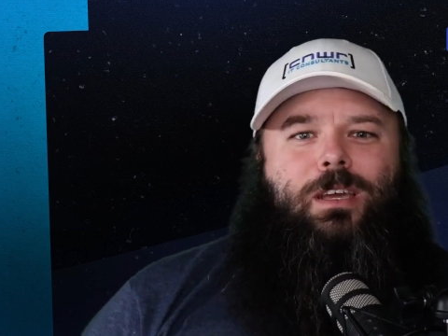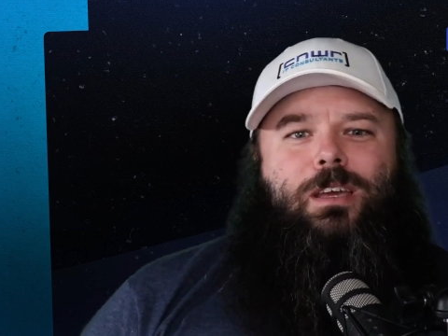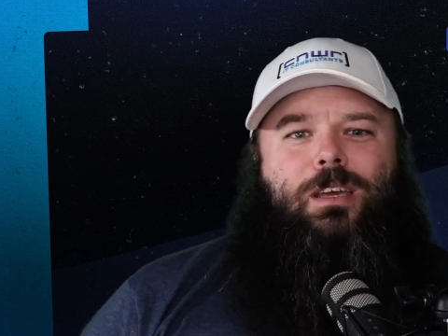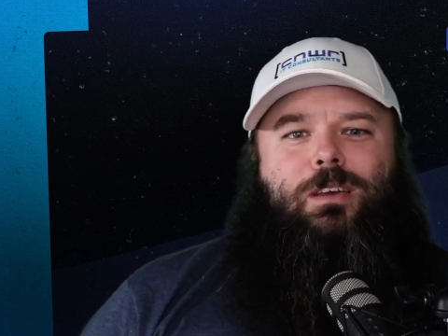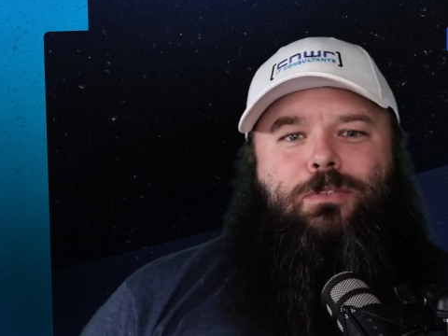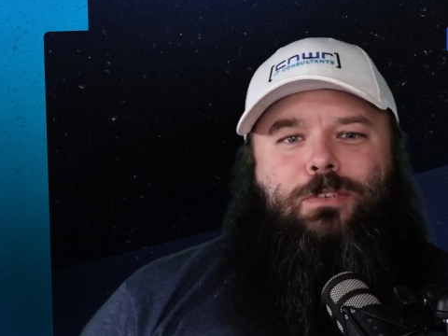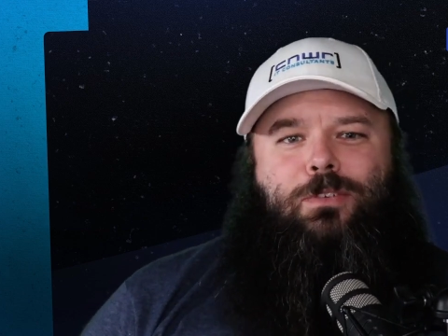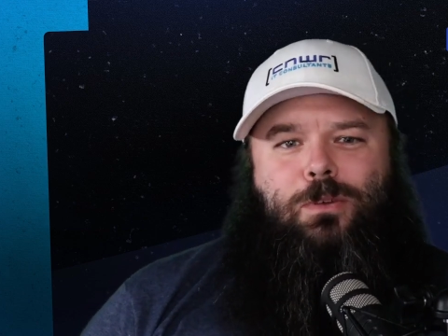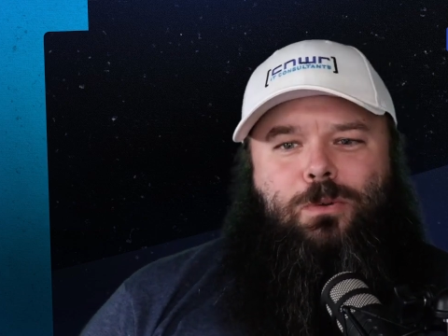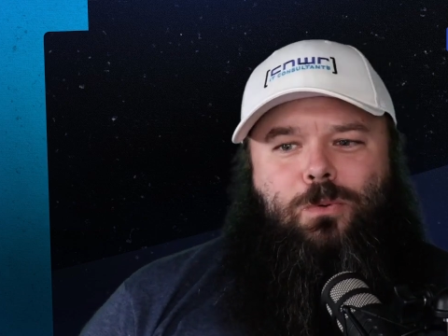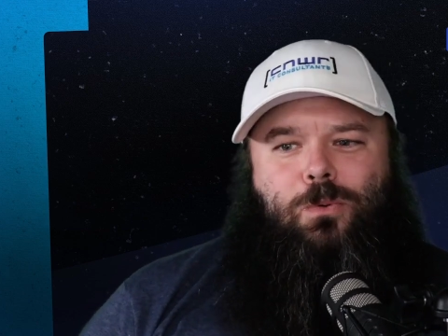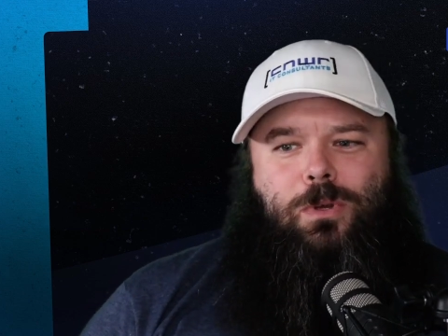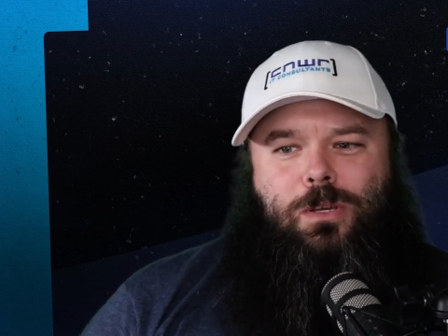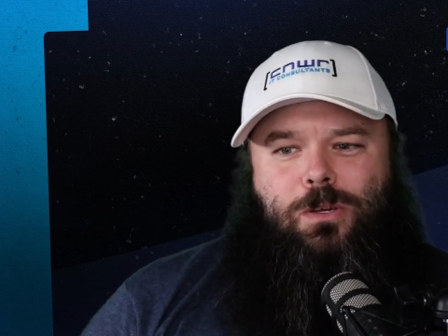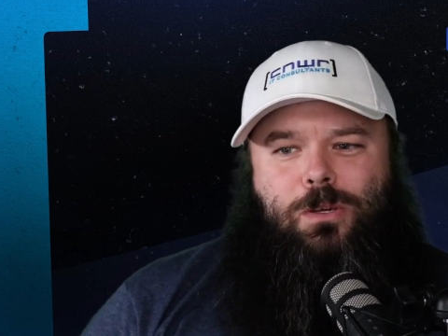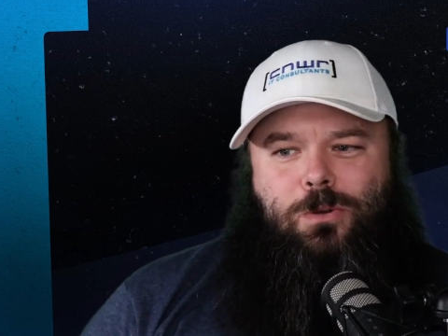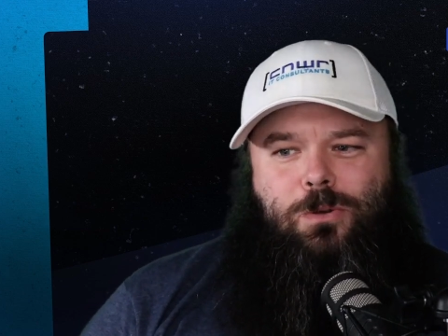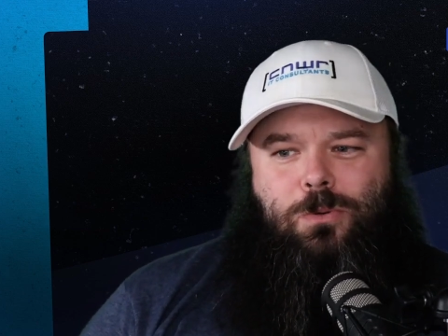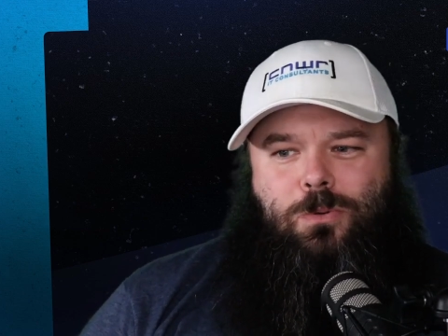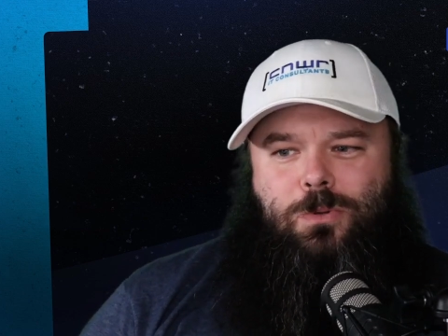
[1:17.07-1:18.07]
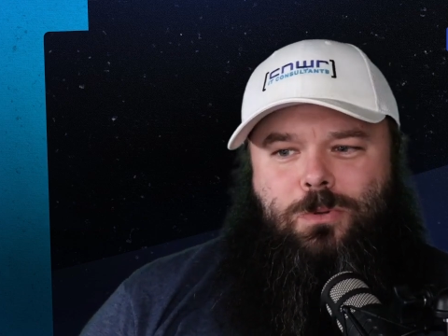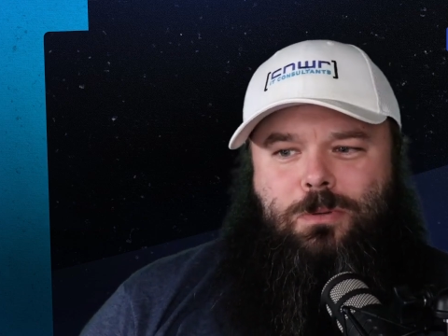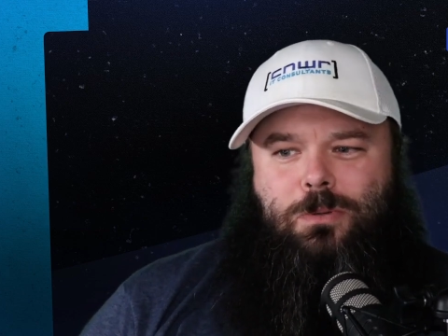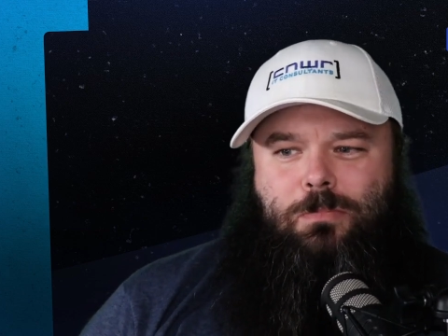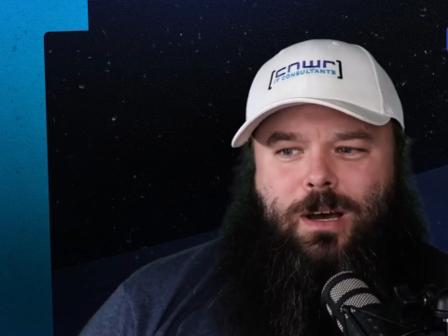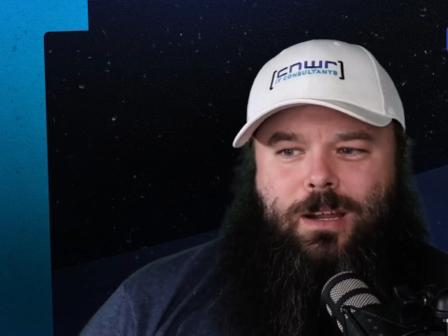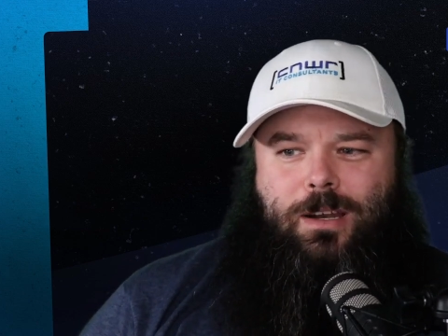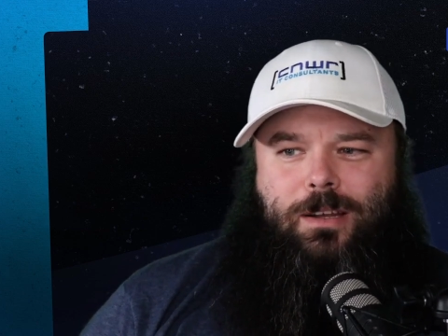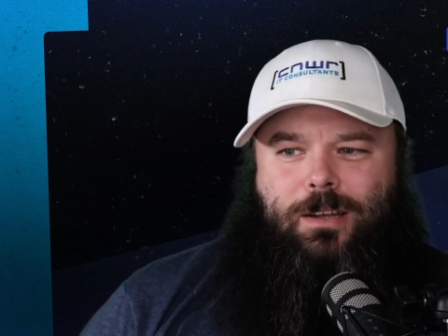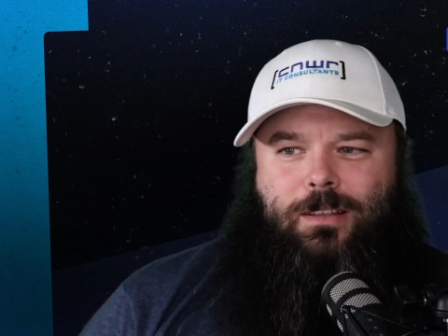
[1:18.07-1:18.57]
if you use
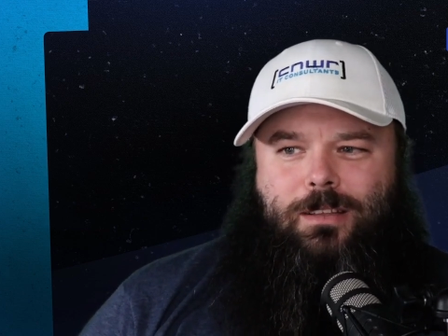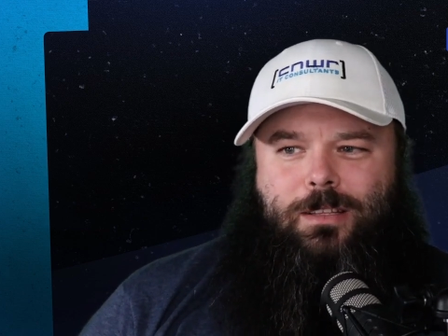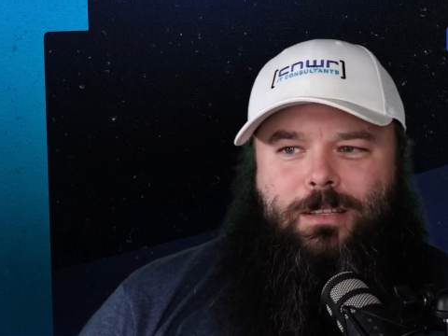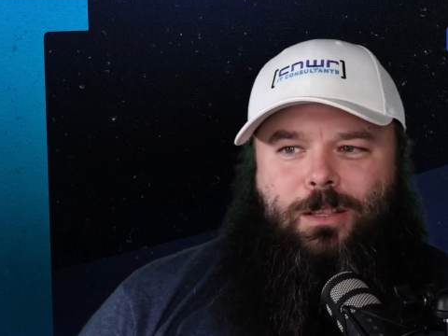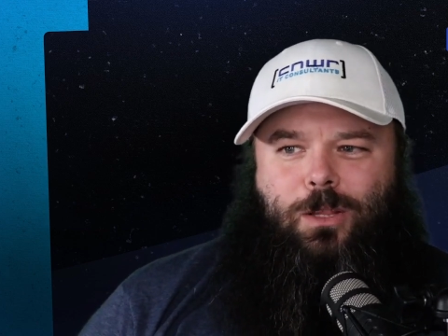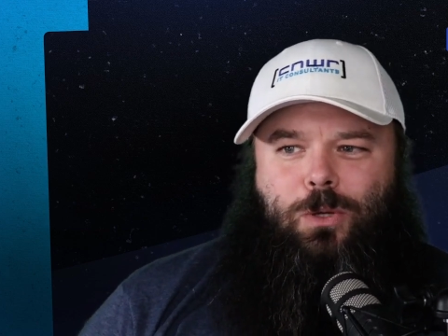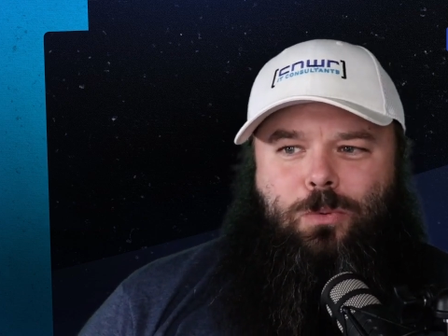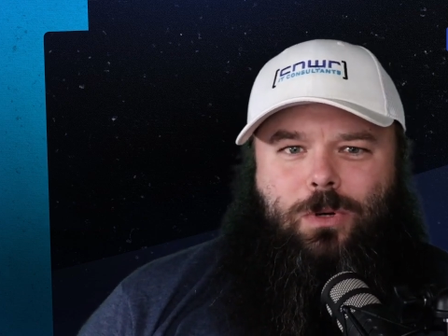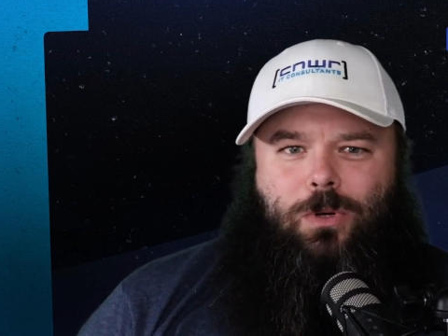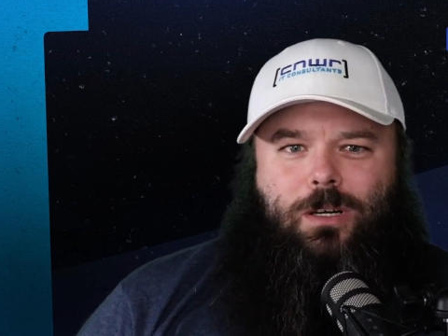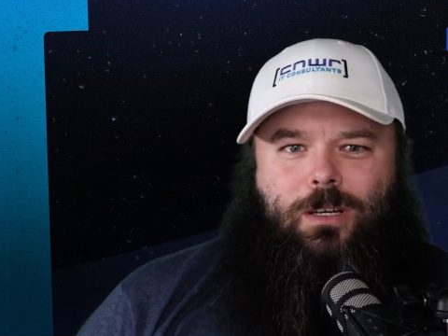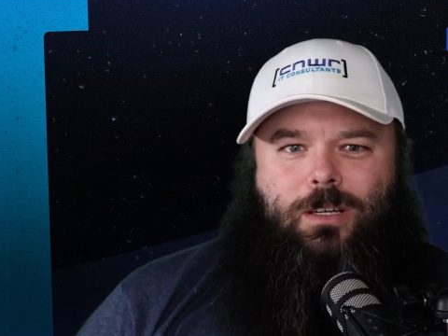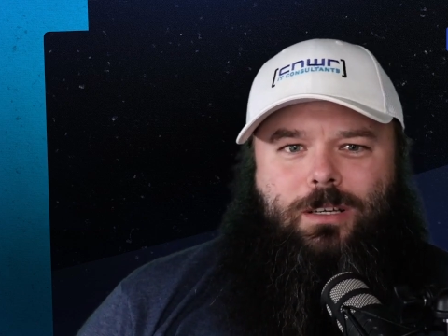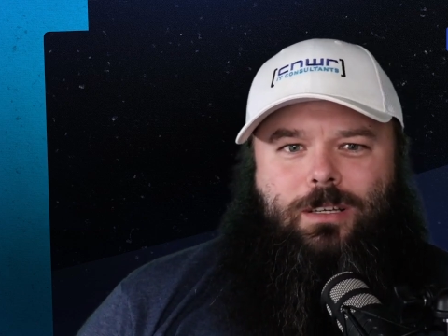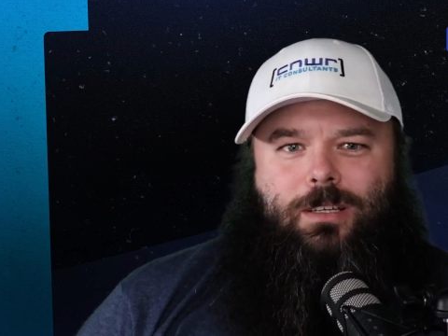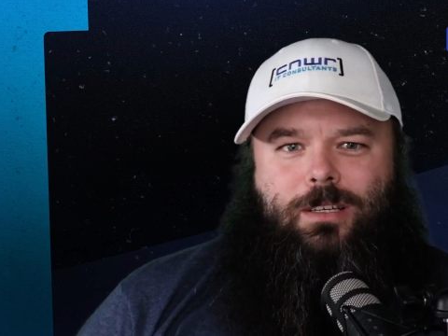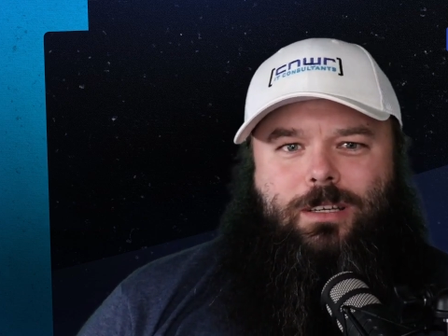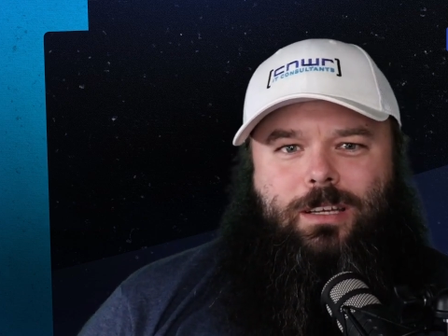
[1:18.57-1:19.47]
mod Lua,